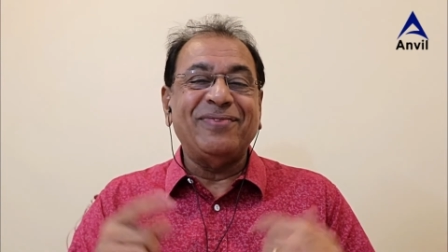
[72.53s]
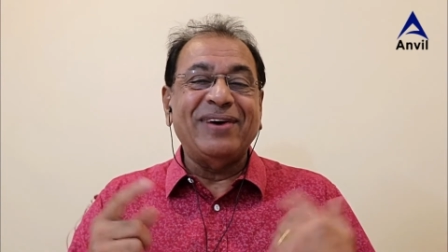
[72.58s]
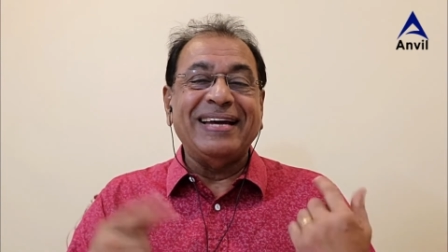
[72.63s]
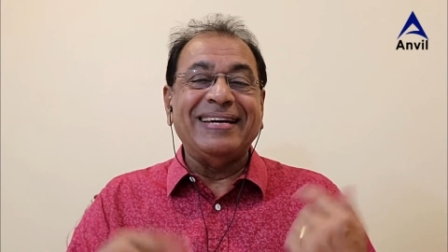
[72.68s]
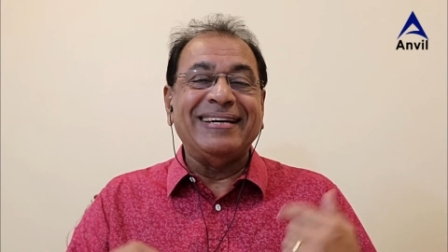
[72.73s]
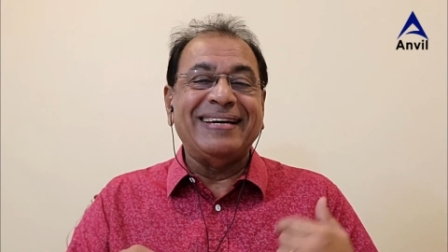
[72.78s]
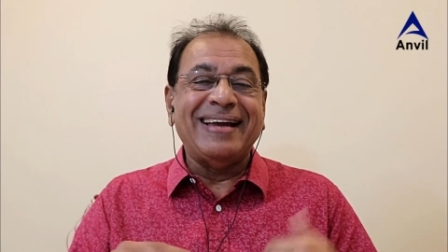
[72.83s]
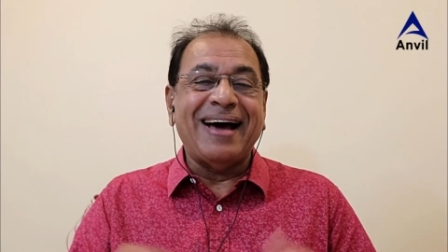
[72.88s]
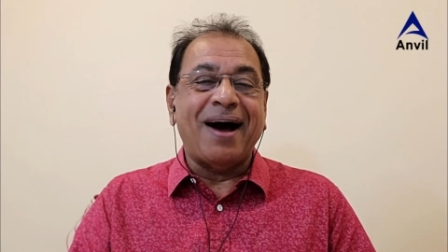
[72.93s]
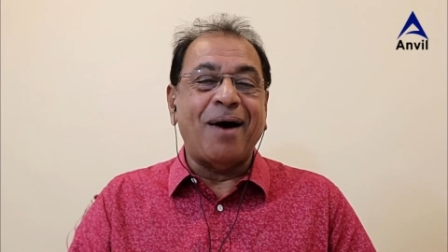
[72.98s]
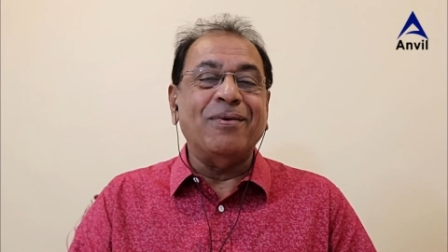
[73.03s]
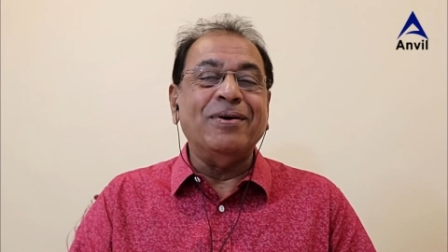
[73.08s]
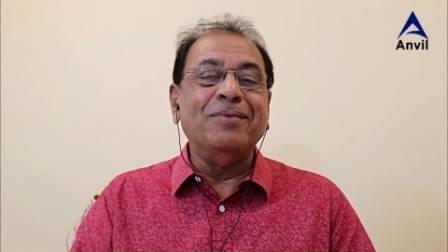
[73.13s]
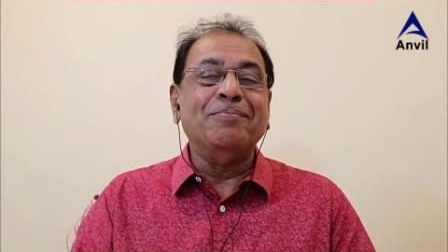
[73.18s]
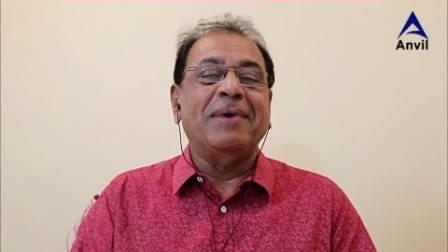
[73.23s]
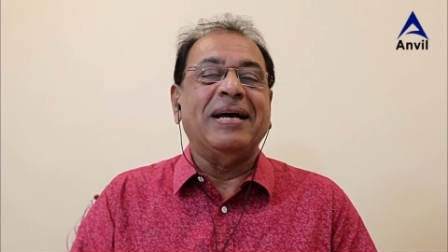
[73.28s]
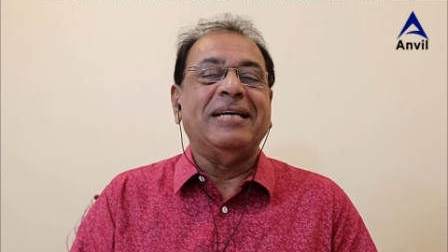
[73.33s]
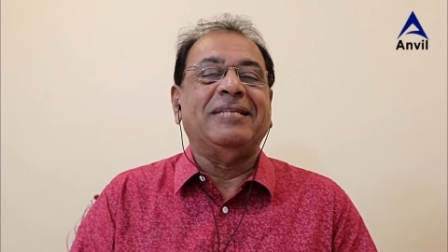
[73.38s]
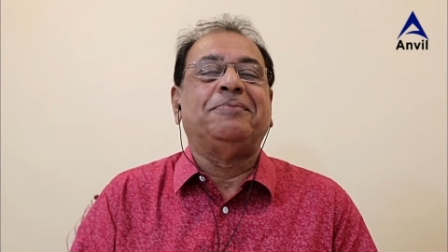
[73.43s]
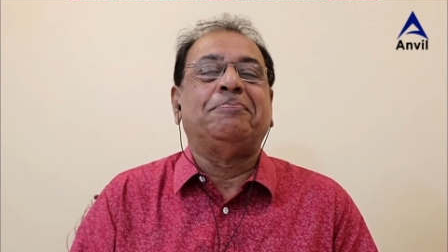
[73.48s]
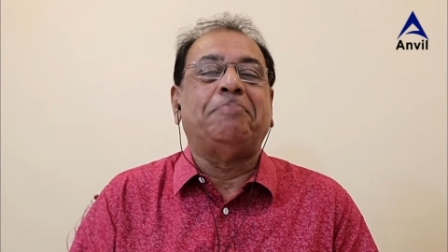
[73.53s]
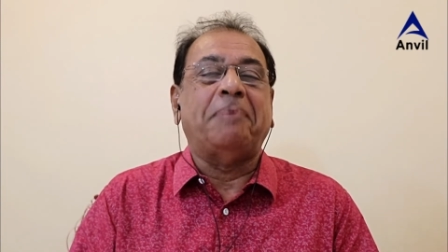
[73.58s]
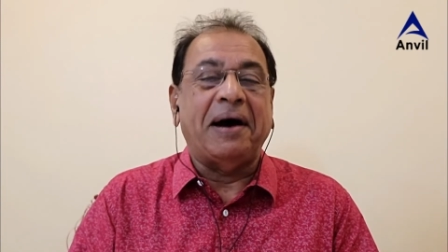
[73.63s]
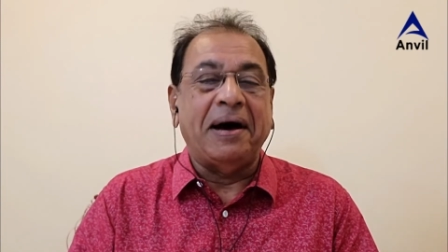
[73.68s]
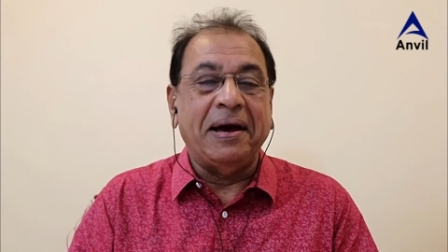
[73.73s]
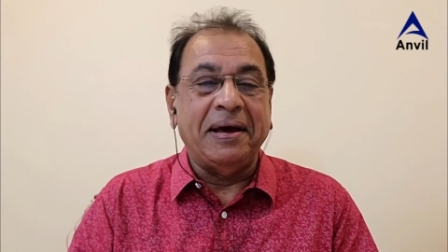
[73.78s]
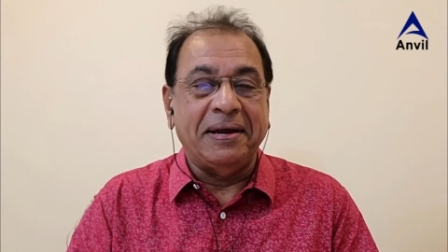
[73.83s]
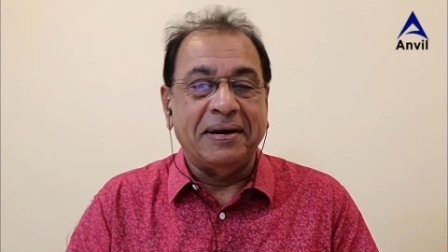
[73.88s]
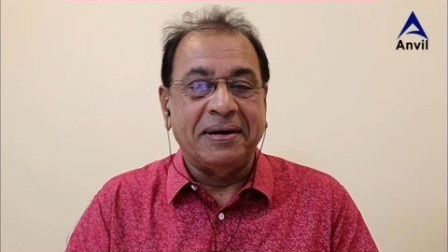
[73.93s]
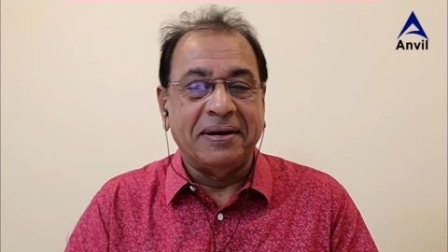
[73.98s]
went down my
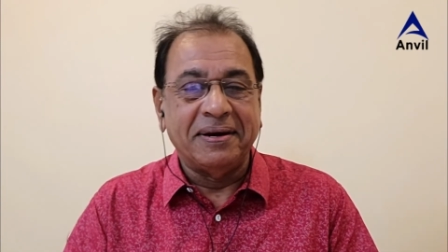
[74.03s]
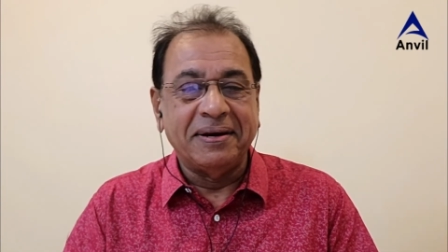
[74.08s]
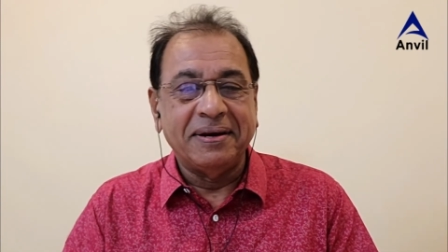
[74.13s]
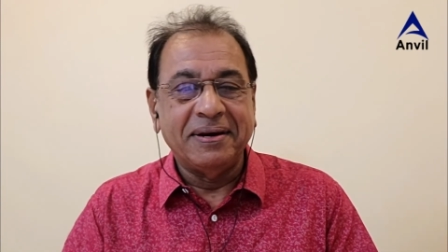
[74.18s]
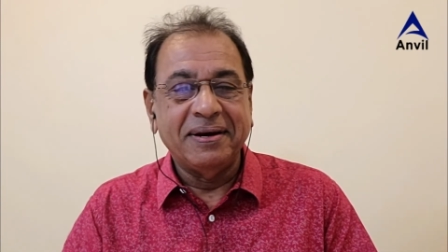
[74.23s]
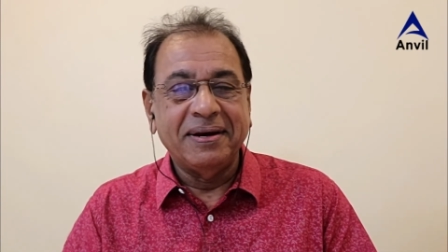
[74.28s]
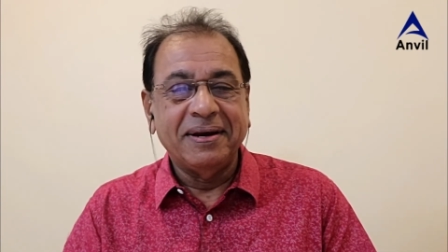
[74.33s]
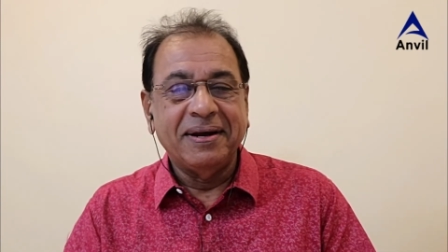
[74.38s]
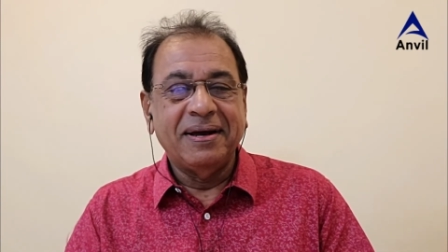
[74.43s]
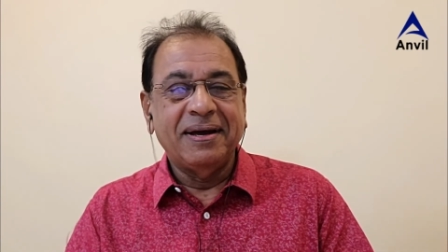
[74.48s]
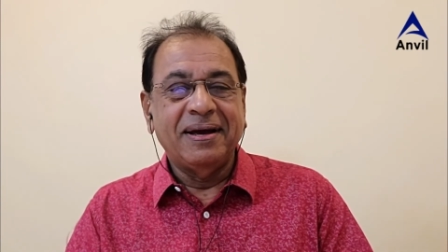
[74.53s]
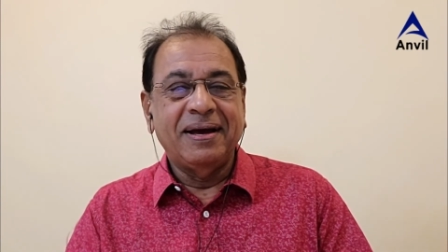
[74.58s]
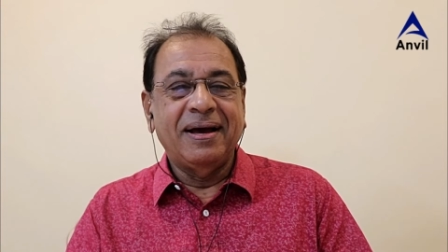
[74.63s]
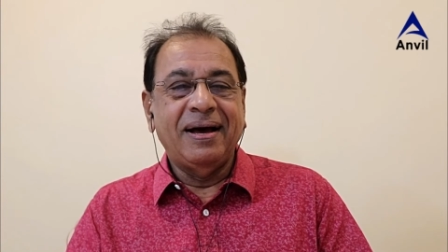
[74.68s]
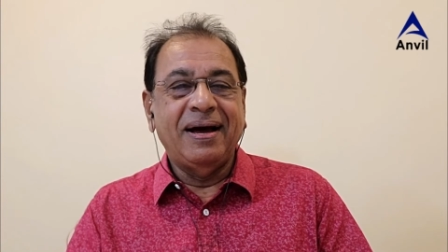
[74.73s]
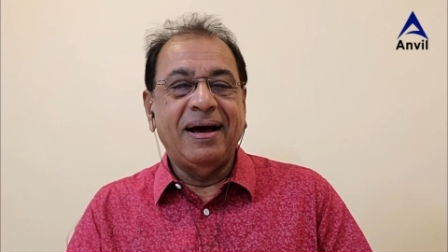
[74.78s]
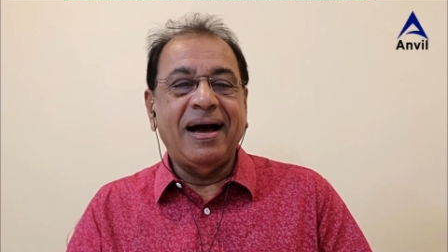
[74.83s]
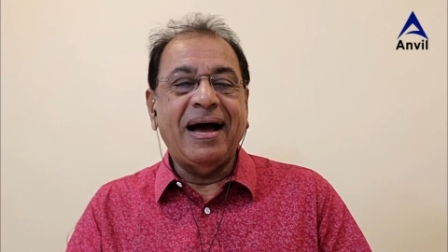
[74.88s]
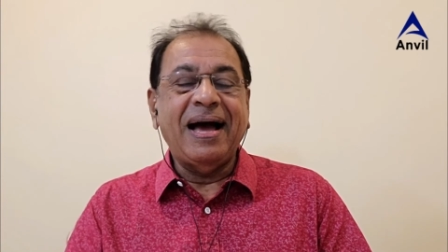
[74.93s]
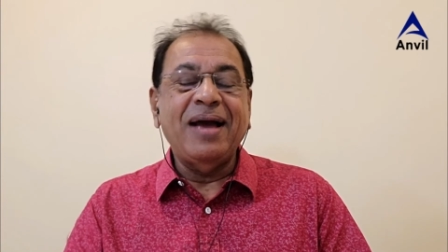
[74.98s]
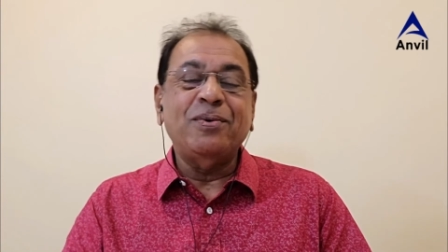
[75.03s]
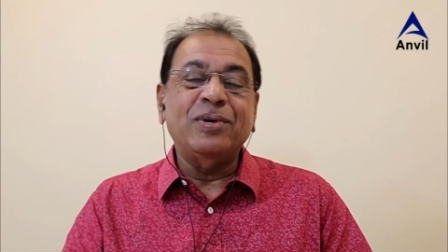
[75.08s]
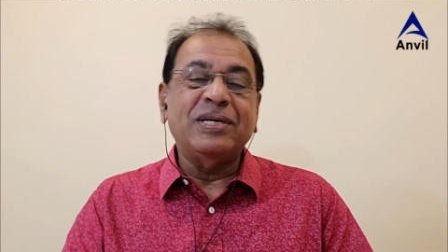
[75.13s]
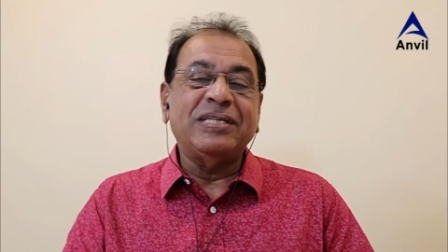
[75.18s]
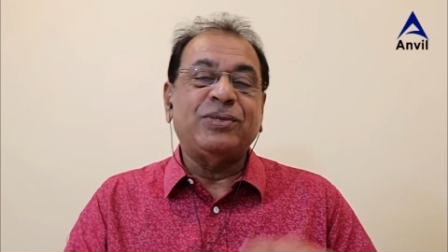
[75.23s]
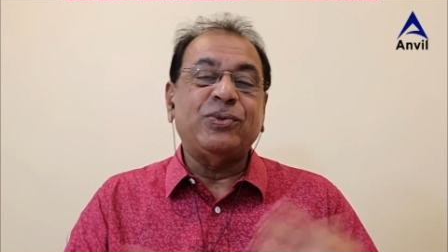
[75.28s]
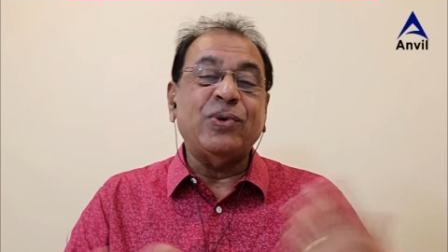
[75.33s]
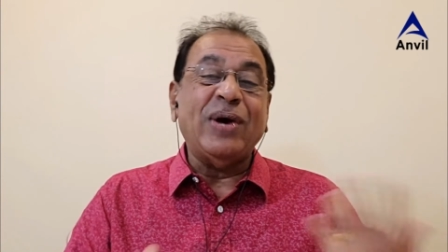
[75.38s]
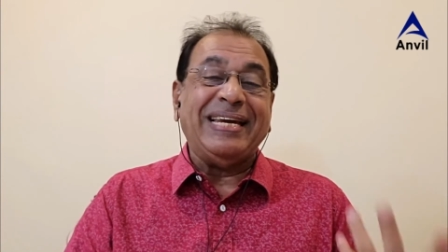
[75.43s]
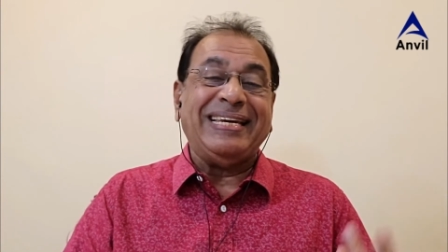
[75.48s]
spine. I
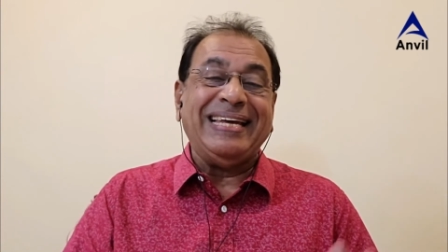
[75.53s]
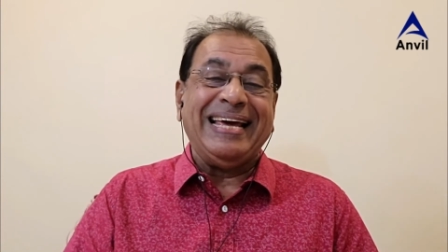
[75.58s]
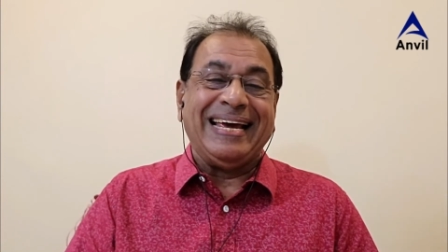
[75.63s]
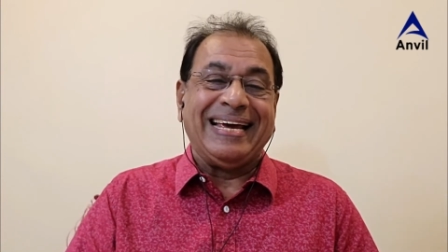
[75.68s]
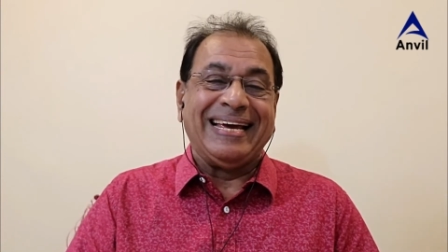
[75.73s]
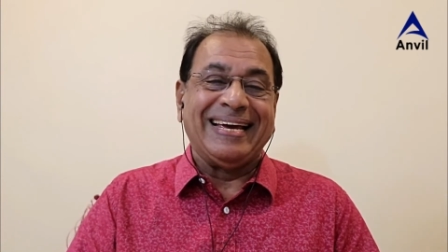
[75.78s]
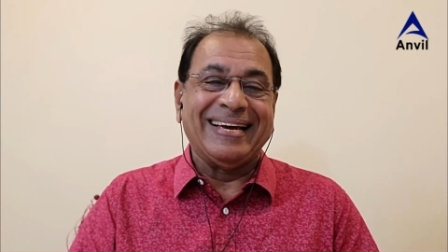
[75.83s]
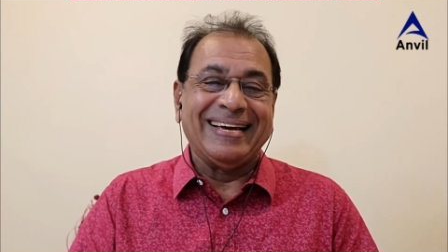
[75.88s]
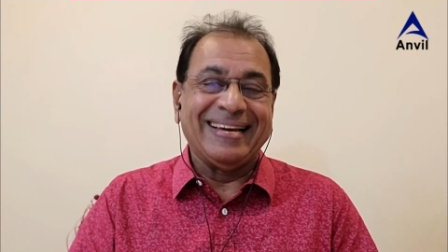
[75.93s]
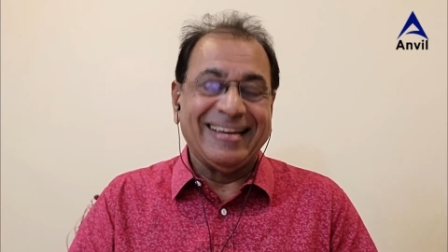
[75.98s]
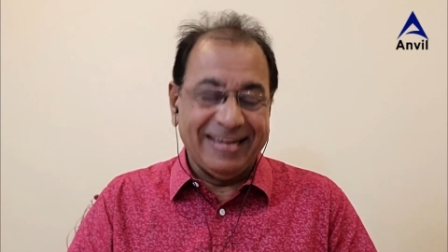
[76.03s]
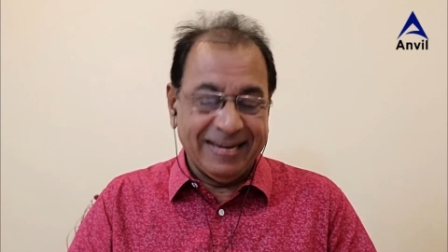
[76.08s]
was sweating.